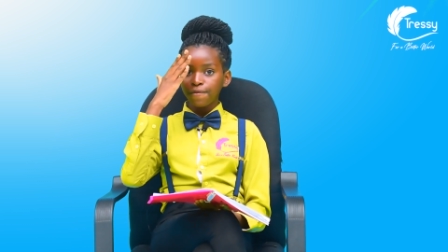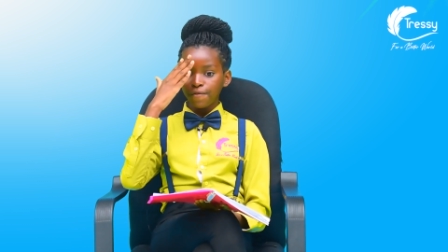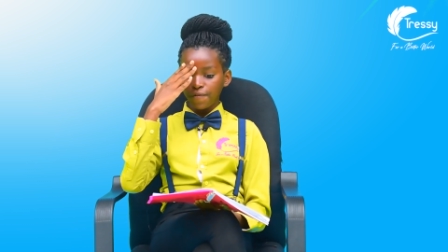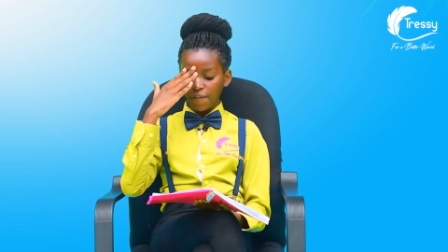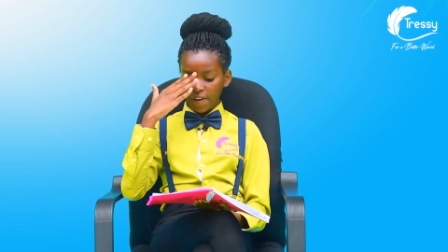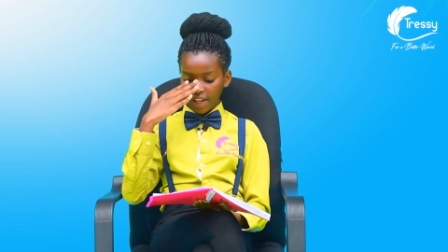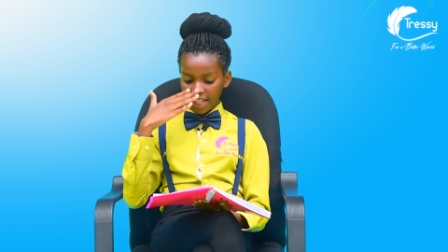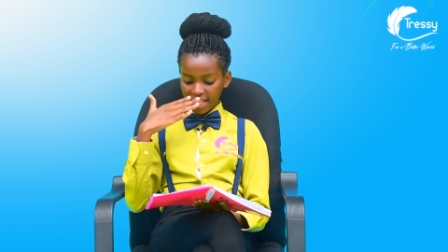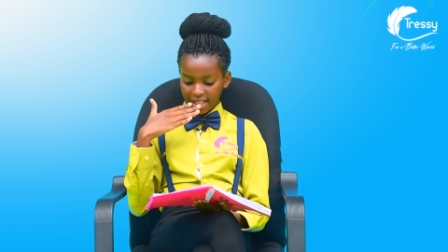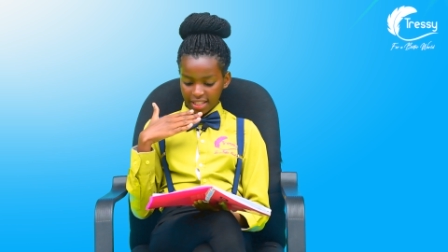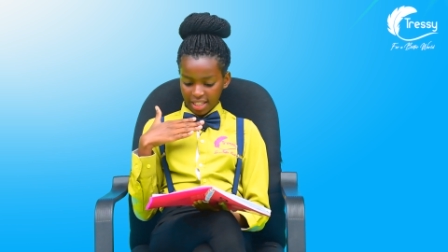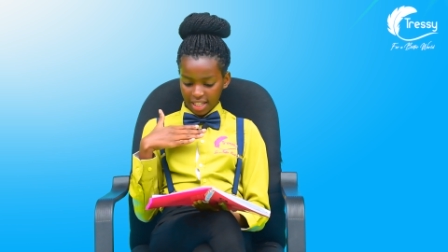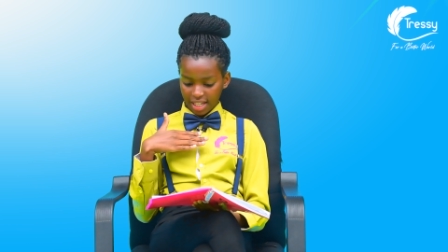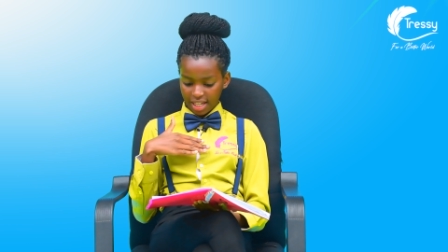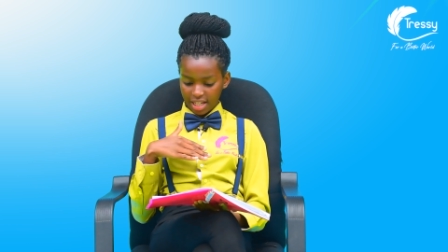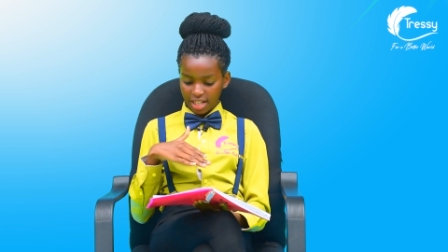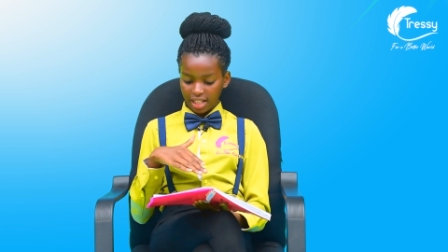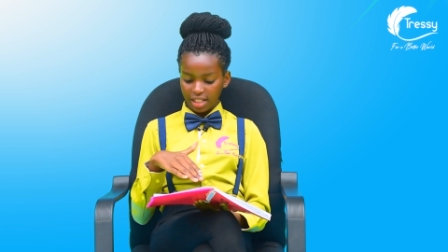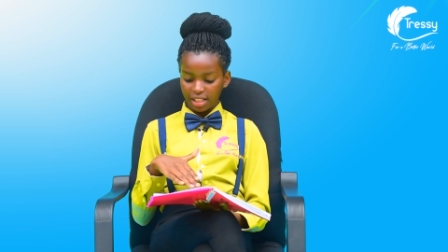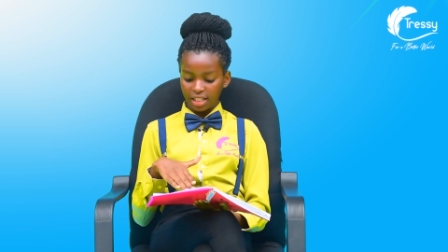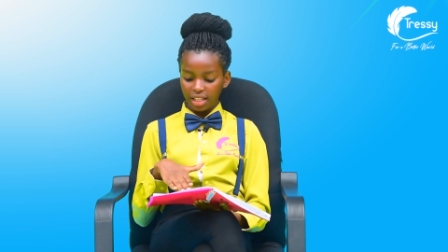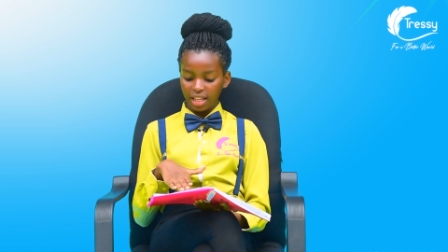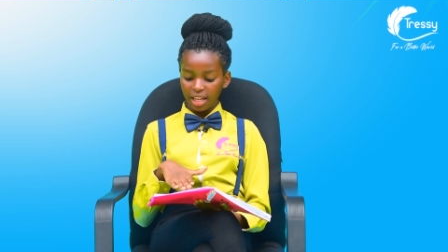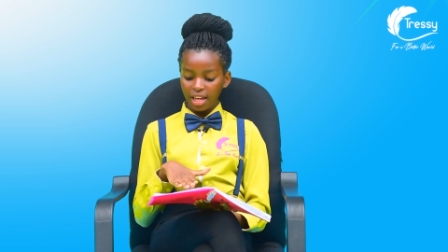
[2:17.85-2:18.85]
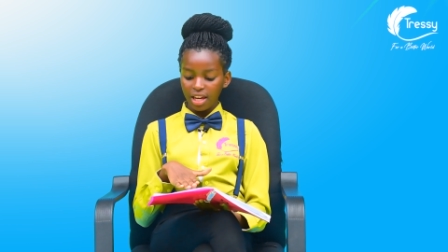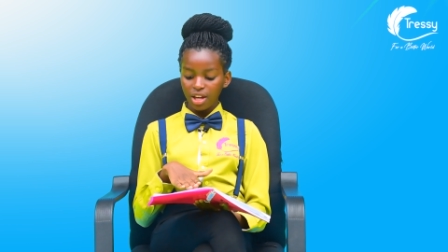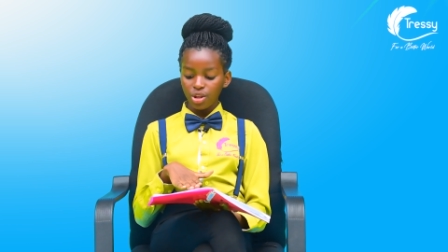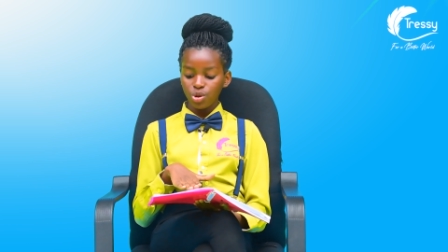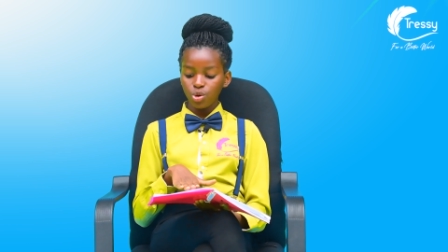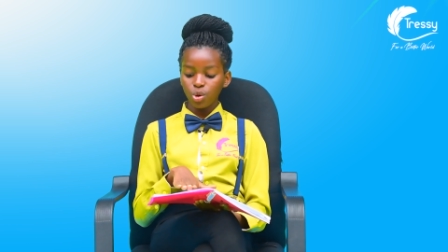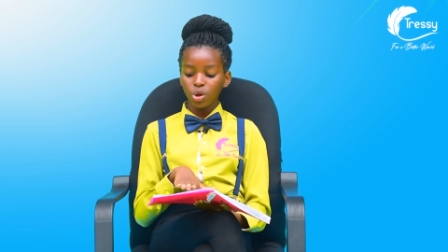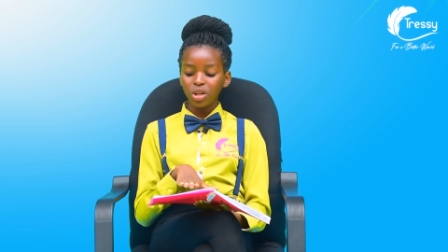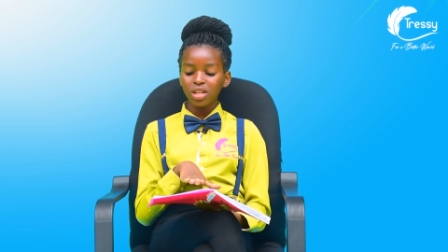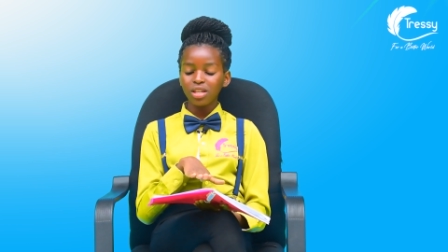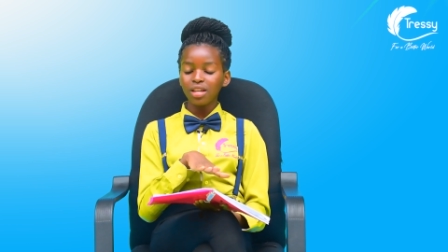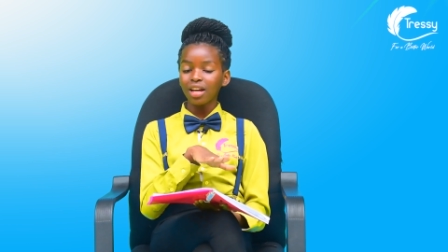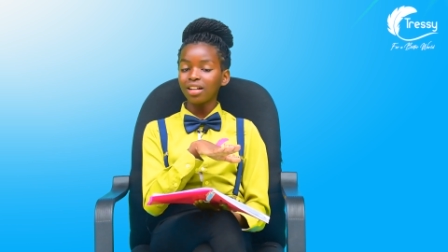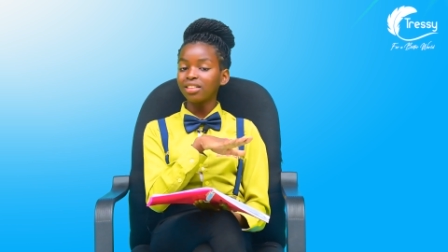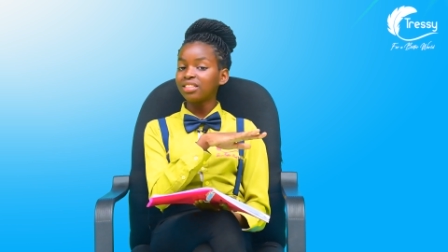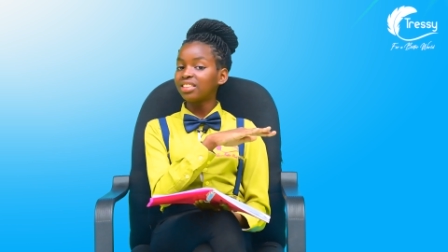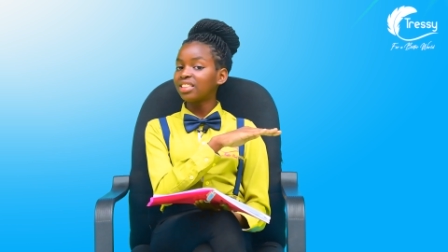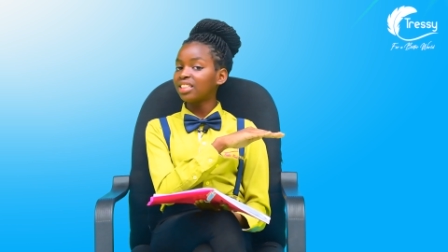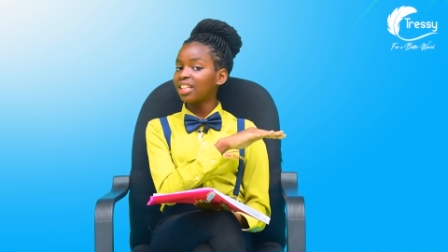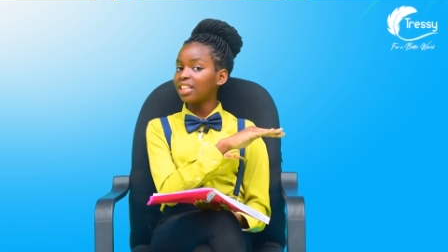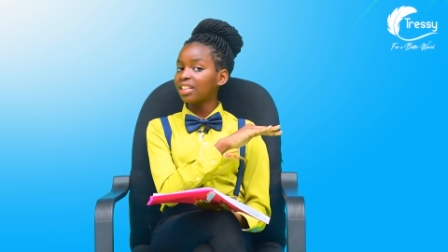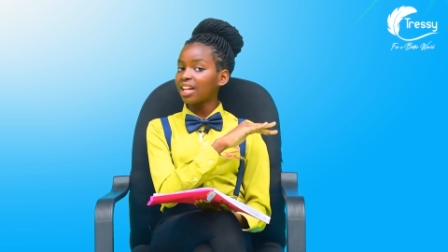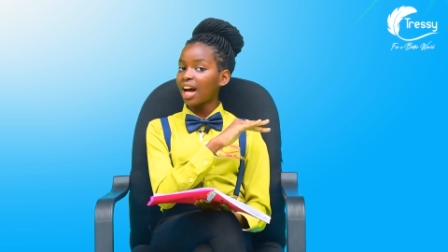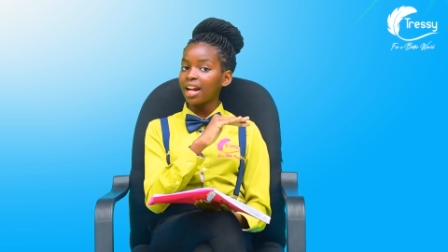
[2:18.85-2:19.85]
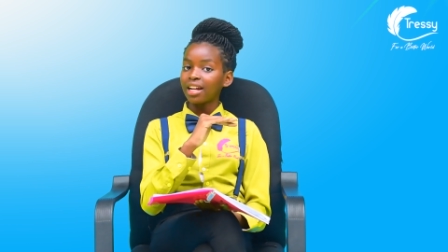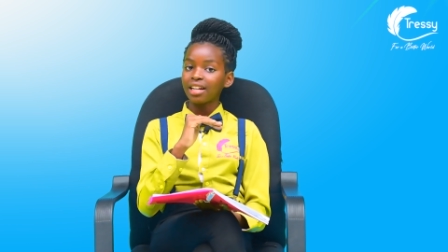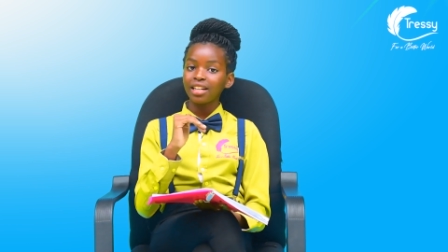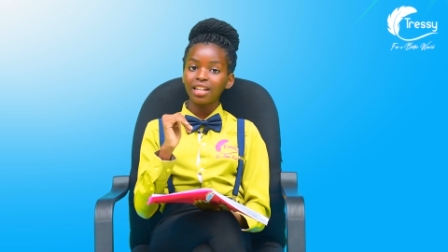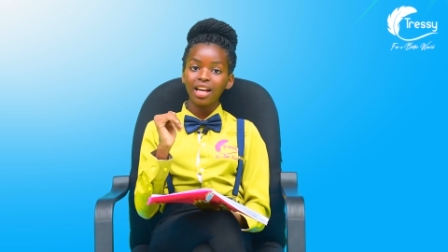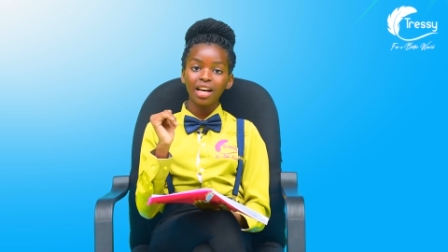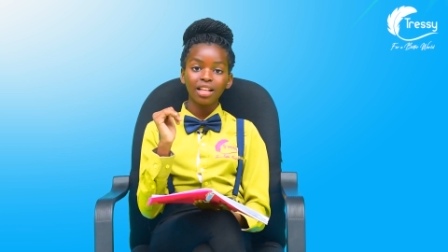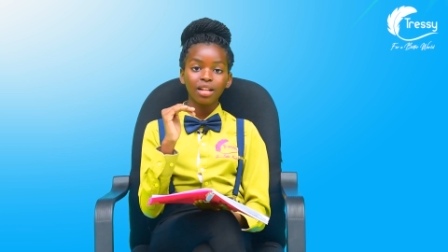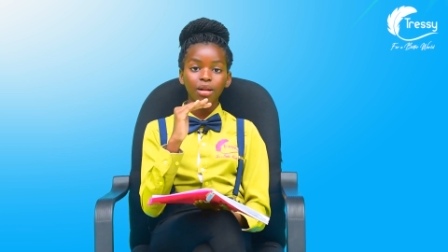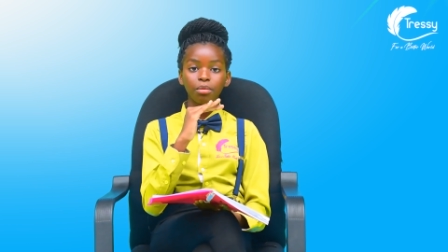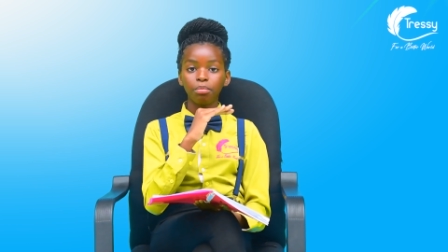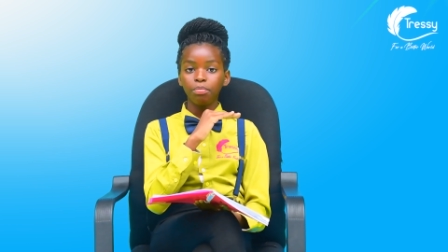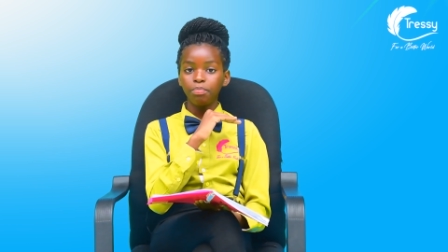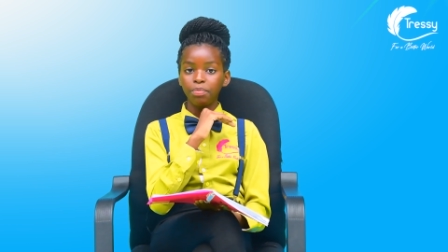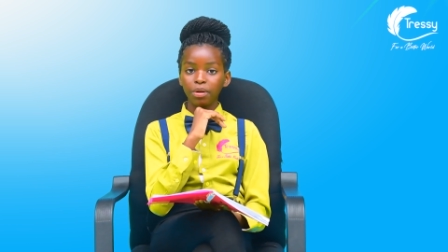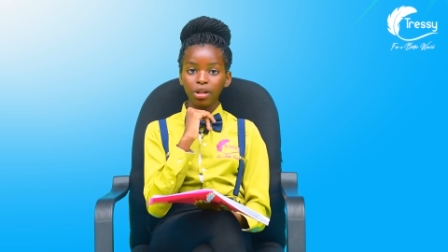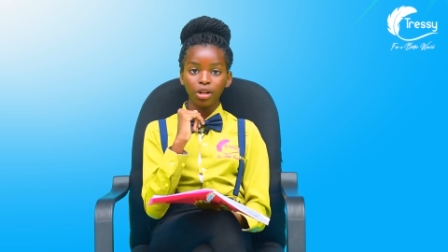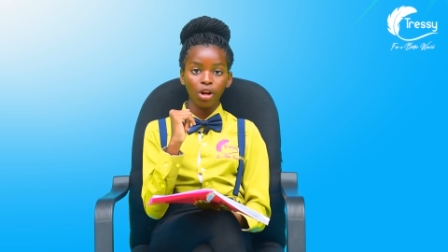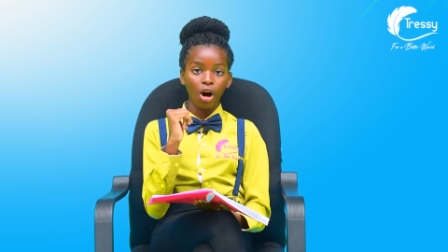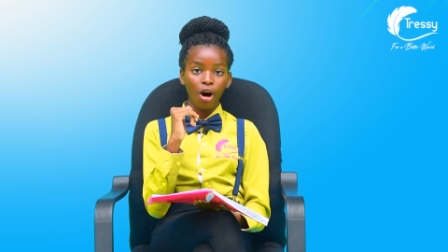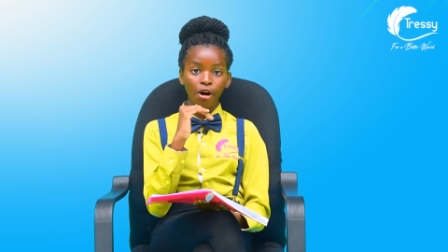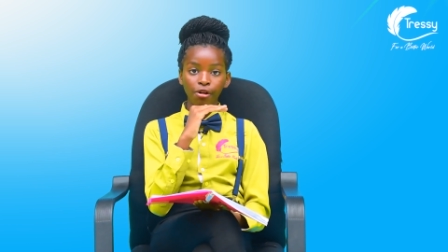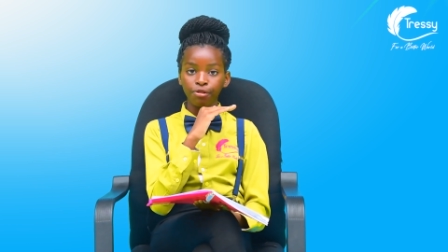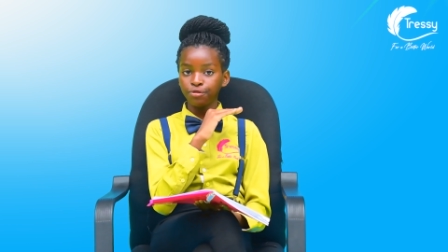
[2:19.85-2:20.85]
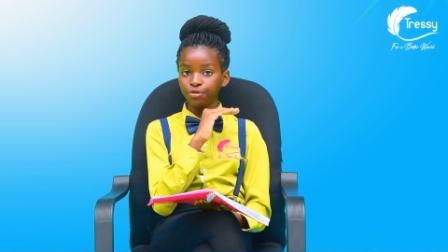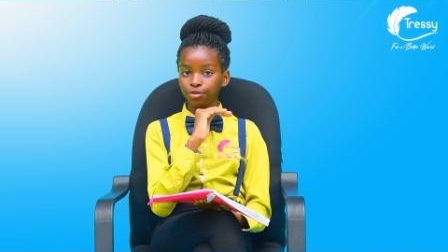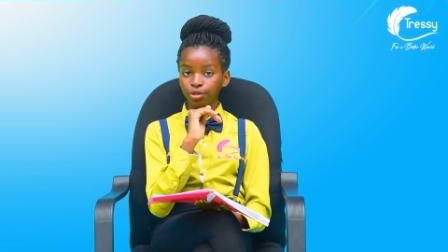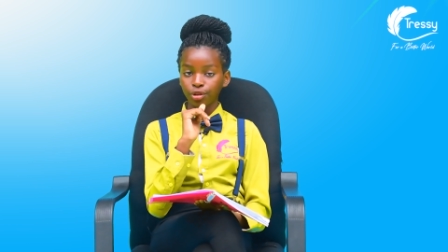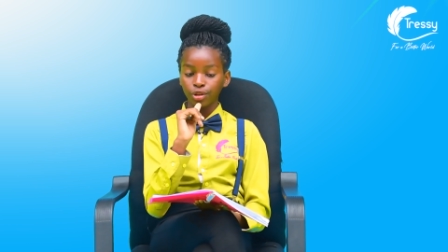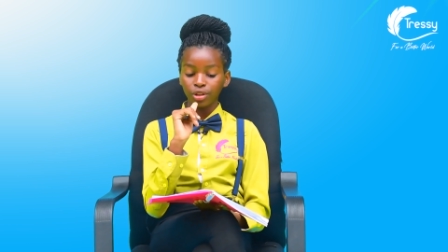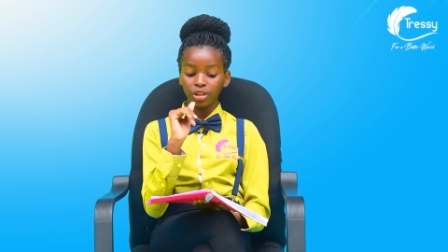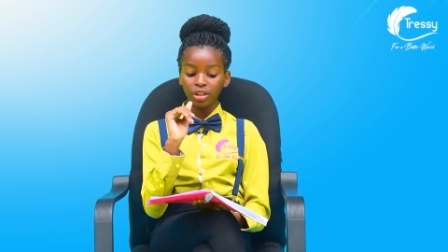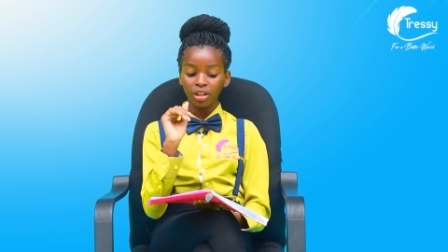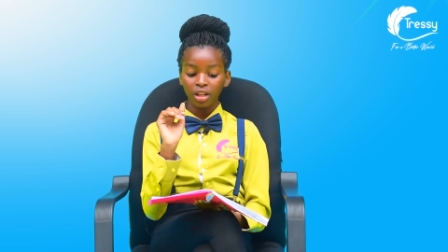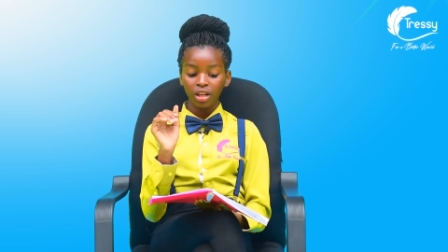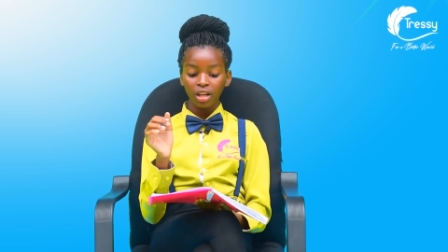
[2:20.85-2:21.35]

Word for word: physically, you can't eat another bit of food.